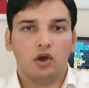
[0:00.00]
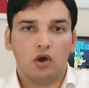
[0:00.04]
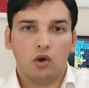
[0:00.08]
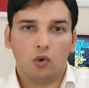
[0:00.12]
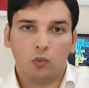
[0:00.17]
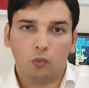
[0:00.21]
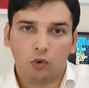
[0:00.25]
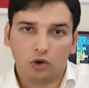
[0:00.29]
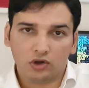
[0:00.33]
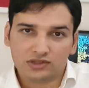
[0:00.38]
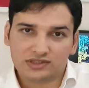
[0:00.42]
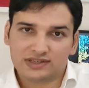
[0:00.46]

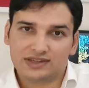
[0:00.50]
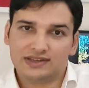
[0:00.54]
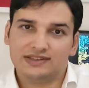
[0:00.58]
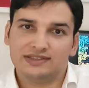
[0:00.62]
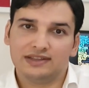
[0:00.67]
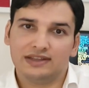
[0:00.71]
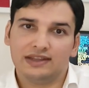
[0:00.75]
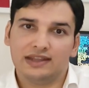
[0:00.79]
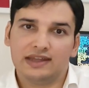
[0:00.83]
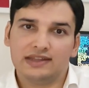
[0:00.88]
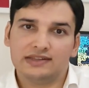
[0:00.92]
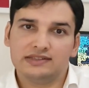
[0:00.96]
What is
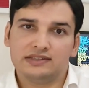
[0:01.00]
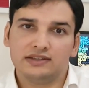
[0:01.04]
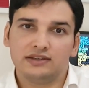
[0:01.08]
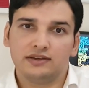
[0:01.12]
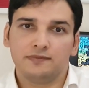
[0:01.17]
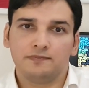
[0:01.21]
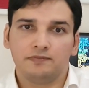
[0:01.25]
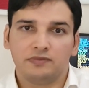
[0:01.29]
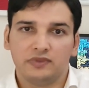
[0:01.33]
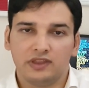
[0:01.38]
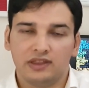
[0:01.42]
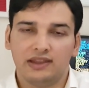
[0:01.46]
the
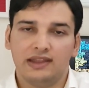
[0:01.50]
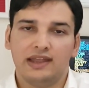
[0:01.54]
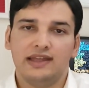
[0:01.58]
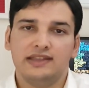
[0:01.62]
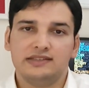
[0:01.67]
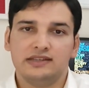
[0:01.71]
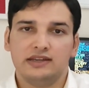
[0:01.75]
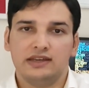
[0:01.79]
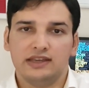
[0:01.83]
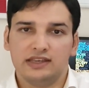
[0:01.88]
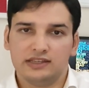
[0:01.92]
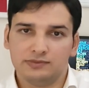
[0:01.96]
ledger? The
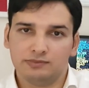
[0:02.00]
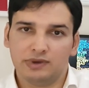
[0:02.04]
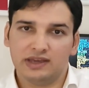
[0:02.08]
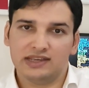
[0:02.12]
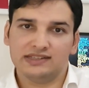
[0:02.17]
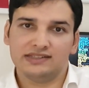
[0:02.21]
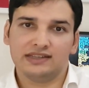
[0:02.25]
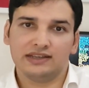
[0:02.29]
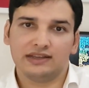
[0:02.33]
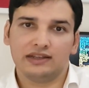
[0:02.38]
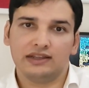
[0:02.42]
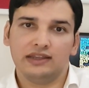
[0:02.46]
ledger is
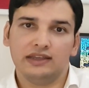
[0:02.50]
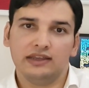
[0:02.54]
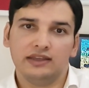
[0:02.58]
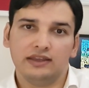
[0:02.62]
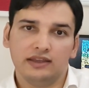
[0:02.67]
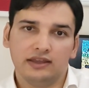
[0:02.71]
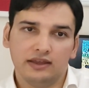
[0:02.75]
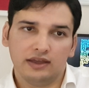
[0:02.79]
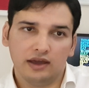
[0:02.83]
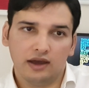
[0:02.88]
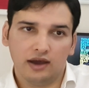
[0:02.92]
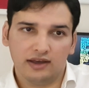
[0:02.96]
basically
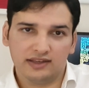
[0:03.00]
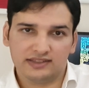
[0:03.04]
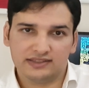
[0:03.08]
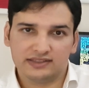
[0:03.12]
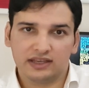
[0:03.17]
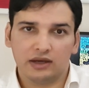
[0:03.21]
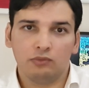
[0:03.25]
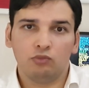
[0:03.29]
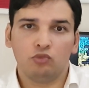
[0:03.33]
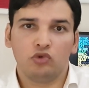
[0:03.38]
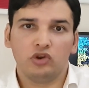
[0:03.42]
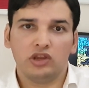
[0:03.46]
a
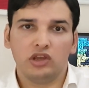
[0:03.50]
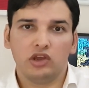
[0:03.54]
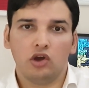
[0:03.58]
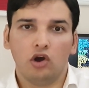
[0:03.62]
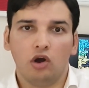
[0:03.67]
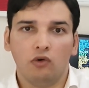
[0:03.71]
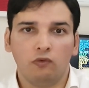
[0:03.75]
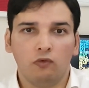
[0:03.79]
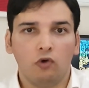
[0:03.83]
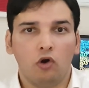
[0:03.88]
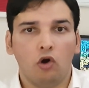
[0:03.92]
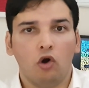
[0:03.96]
summary
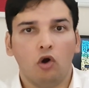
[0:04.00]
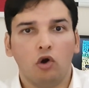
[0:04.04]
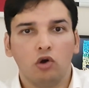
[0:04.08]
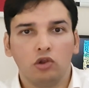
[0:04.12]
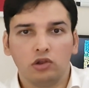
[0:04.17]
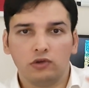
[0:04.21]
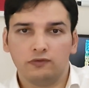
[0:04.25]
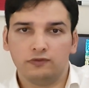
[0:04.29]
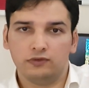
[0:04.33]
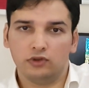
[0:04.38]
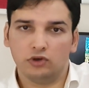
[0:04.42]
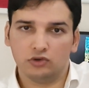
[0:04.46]
of all
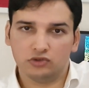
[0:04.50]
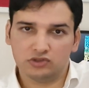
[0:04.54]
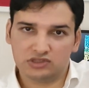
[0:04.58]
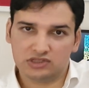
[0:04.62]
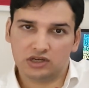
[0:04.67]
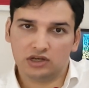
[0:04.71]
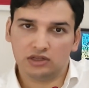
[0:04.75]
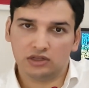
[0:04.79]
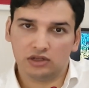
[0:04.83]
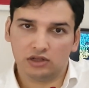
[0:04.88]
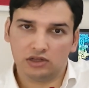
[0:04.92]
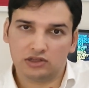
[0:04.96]
of those
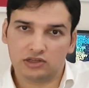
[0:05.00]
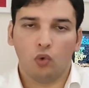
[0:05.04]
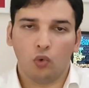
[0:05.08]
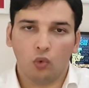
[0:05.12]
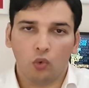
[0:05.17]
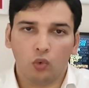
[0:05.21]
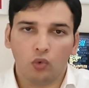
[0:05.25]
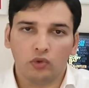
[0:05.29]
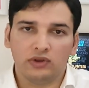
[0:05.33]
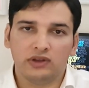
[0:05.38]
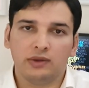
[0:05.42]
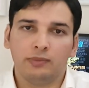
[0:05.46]
journals.
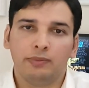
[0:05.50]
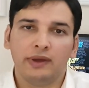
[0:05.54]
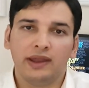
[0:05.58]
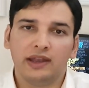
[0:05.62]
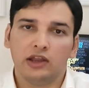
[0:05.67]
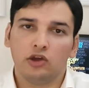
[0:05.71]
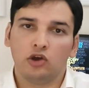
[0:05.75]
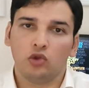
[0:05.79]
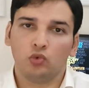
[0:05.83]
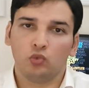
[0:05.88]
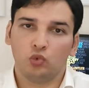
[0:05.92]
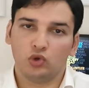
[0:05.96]

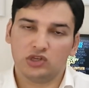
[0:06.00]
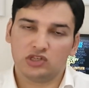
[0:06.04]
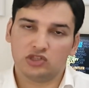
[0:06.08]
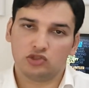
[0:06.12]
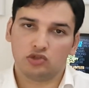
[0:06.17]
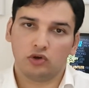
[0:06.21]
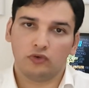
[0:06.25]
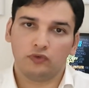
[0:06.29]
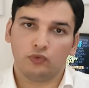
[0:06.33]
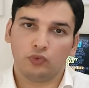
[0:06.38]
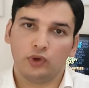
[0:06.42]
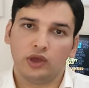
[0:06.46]
Depending on which
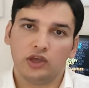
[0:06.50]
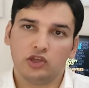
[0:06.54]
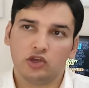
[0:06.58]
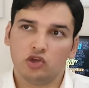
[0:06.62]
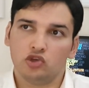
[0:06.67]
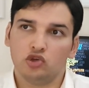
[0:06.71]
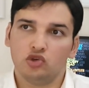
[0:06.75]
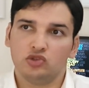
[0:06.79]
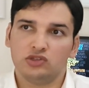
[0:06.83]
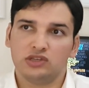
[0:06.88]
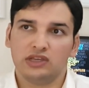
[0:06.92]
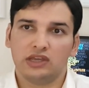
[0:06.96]
software you're
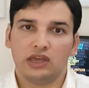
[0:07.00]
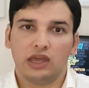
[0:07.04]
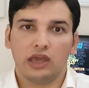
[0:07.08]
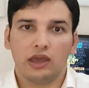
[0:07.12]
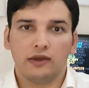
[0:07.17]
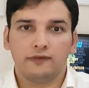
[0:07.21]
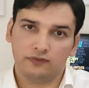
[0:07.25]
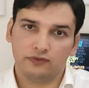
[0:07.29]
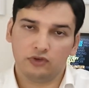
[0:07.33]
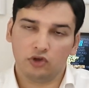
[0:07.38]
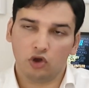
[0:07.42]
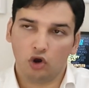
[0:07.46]
using,
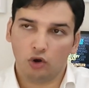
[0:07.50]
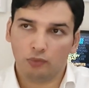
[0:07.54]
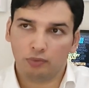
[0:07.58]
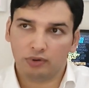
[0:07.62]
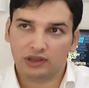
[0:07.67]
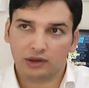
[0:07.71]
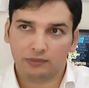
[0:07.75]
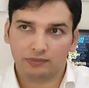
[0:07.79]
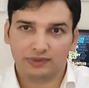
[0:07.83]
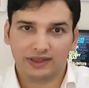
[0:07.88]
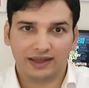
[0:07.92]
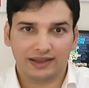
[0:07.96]
if you open
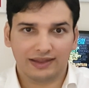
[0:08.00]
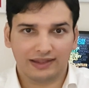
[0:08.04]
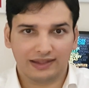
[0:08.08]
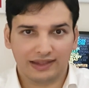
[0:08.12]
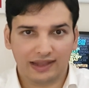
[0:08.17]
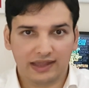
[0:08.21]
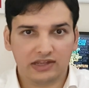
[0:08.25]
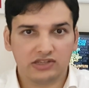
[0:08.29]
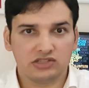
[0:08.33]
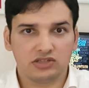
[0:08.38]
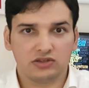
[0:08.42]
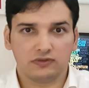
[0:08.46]
up that
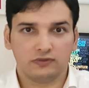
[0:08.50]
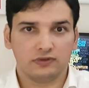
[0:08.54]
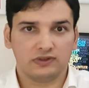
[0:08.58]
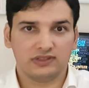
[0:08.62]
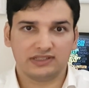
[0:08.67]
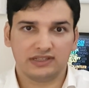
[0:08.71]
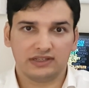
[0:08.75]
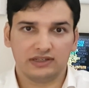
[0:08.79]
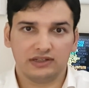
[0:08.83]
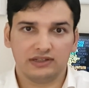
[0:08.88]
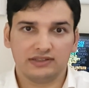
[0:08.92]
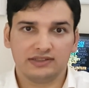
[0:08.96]
ledger for
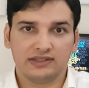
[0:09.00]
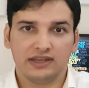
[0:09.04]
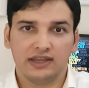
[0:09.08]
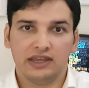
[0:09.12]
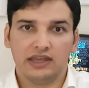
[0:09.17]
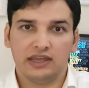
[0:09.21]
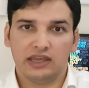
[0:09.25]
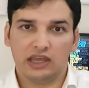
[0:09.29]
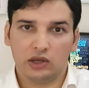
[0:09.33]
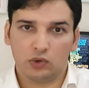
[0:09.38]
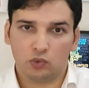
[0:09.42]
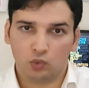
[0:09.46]
sales,
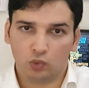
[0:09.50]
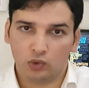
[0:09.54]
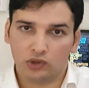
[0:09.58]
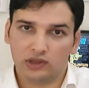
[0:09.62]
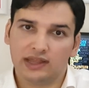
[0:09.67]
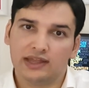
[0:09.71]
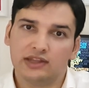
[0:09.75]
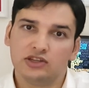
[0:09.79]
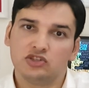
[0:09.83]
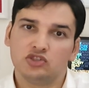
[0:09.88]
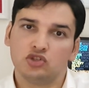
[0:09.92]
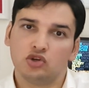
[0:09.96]
it will
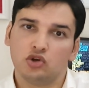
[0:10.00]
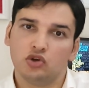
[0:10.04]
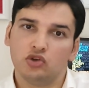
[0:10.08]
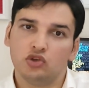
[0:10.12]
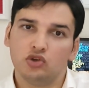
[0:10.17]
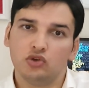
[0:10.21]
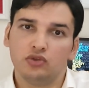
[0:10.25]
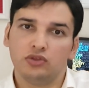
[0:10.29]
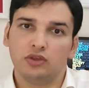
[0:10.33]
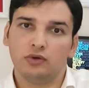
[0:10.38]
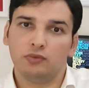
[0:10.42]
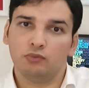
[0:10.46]
then show
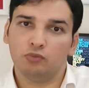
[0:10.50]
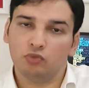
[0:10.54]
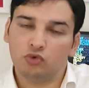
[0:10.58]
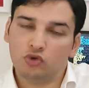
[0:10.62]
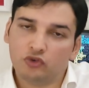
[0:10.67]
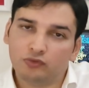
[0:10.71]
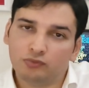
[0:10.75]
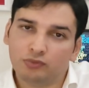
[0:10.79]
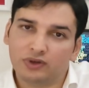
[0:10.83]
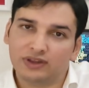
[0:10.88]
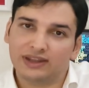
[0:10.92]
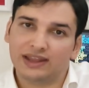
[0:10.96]
you the
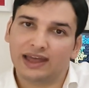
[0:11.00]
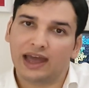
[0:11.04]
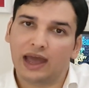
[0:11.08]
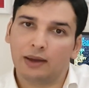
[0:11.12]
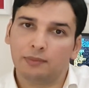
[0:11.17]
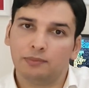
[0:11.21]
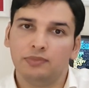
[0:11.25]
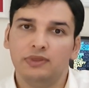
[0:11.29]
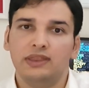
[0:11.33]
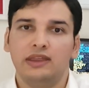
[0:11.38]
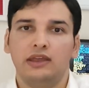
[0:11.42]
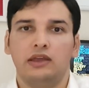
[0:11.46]
movement
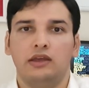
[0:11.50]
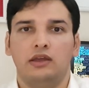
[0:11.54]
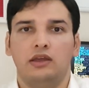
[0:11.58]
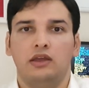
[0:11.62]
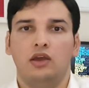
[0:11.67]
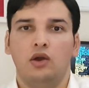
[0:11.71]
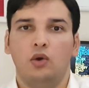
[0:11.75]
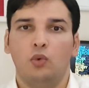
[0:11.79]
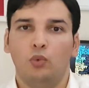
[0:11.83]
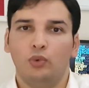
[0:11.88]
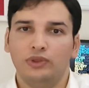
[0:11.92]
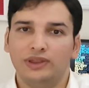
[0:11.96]
happening
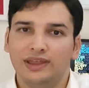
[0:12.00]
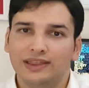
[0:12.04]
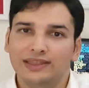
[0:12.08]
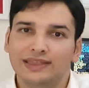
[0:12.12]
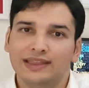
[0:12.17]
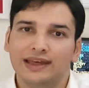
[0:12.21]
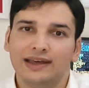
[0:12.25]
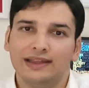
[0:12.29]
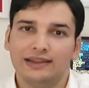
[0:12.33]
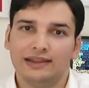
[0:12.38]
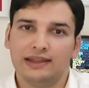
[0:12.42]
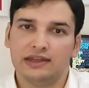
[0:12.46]
within
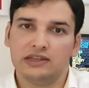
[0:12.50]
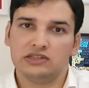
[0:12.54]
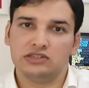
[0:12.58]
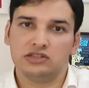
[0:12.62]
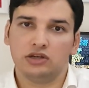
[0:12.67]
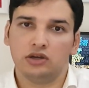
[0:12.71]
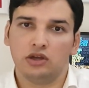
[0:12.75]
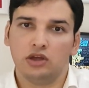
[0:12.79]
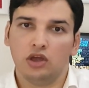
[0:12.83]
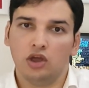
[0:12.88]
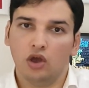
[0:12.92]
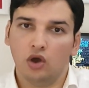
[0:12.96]
that
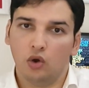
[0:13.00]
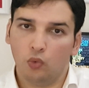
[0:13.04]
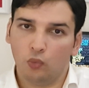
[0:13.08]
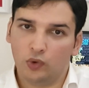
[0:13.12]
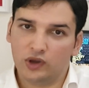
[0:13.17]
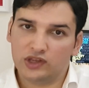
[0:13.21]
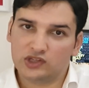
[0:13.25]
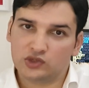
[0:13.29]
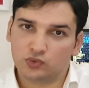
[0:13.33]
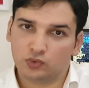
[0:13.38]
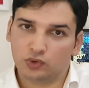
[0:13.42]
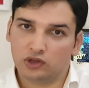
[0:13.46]
ledger,
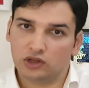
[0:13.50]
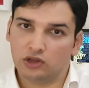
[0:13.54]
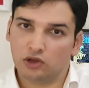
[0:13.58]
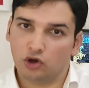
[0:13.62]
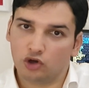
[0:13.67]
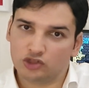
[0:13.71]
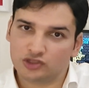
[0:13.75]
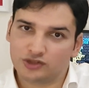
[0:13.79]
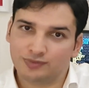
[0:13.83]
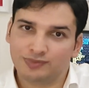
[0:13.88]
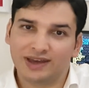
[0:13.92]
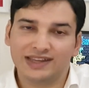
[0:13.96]
which will
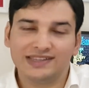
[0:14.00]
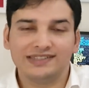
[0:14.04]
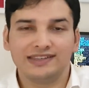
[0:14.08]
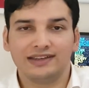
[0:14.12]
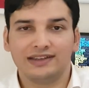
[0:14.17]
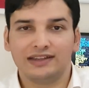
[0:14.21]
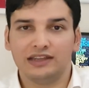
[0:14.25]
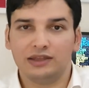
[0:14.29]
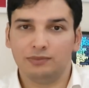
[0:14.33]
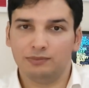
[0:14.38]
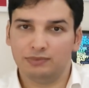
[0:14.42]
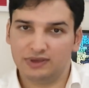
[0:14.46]

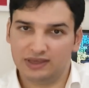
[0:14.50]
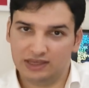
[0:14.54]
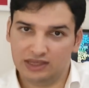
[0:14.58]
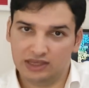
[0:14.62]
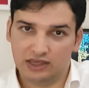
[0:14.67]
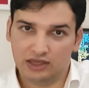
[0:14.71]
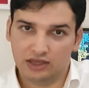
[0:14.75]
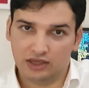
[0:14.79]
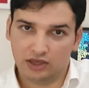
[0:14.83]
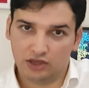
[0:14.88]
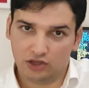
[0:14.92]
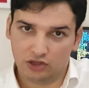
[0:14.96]
automatically be
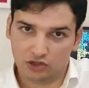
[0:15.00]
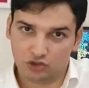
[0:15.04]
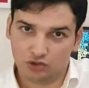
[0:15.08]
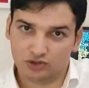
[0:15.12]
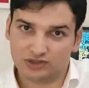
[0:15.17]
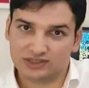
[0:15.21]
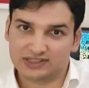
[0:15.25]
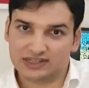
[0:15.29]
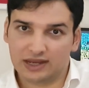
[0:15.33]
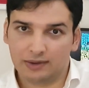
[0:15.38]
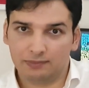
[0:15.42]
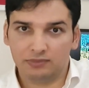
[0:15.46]
your
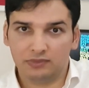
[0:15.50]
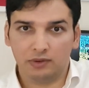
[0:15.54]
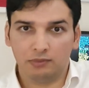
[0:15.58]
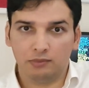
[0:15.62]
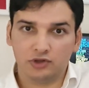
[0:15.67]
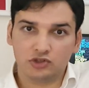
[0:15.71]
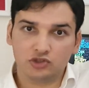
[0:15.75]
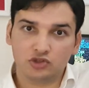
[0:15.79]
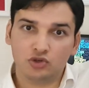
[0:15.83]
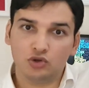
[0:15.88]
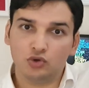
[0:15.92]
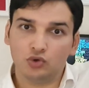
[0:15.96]
step
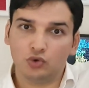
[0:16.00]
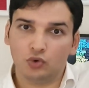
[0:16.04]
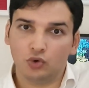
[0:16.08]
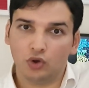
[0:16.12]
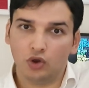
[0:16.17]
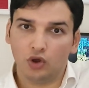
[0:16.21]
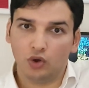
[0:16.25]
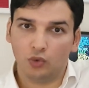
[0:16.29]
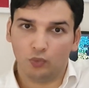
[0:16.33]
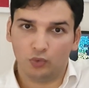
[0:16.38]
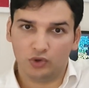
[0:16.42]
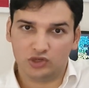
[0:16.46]
number 2,
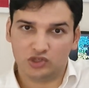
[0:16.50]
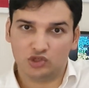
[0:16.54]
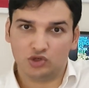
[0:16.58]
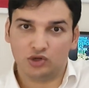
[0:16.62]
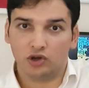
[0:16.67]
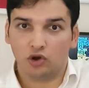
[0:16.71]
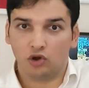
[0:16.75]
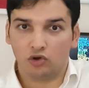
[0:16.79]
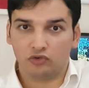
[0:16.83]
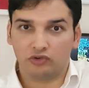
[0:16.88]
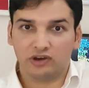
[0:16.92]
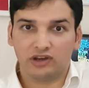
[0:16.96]
which you
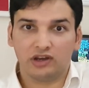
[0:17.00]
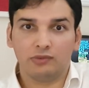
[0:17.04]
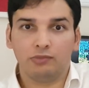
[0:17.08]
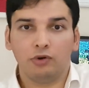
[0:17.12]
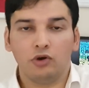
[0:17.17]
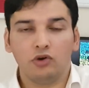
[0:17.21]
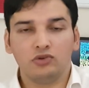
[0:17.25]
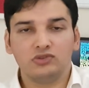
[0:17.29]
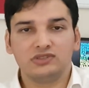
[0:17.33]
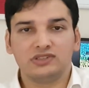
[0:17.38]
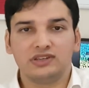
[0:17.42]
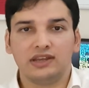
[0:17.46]
had already
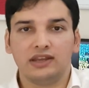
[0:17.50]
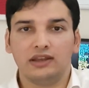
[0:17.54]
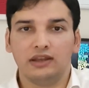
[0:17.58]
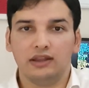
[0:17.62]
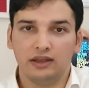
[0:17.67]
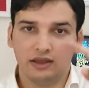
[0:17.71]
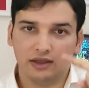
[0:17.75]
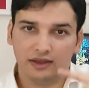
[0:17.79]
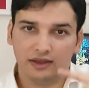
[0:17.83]
posted,